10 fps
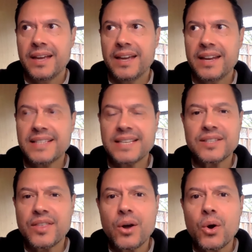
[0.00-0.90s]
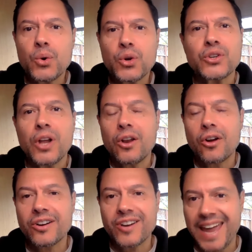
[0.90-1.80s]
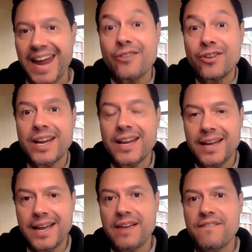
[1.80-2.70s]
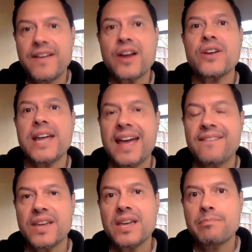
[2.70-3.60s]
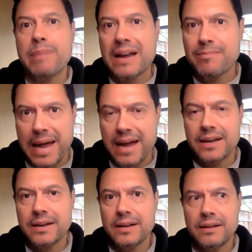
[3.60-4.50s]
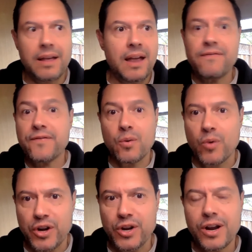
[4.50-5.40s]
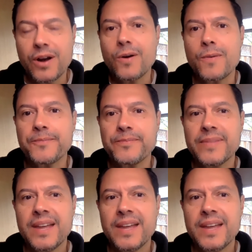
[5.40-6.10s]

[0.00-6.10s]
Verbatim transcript: It is as though you're no longer carrying a very heavy backpack everywhere you go.